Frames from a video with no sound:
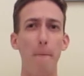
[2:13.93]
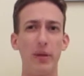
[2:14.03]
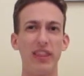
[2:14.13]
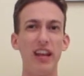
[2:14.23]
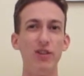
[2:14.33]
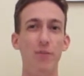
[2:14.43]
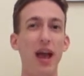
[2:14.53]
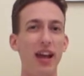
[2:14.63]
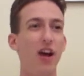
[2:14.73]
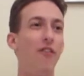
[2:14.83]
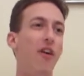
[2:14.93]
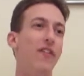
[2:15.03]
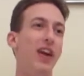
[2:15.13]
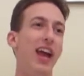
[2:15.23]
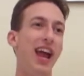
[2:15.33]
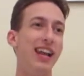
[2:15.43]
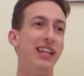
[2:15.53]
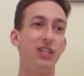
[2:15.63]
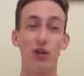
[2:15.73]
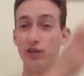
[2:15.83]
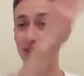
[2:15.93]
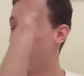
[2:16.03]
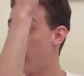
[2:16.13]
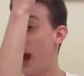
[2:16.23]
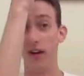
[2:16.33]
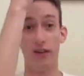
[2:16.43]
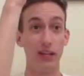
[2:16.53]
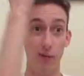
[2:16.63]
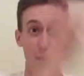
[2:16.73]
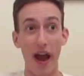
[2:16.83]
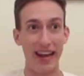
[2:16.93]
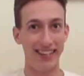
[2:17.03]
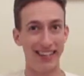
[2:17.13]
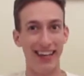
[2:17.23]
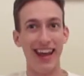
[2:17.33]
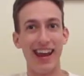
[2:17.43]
but then you Mega Evolve it and it turns entirely white.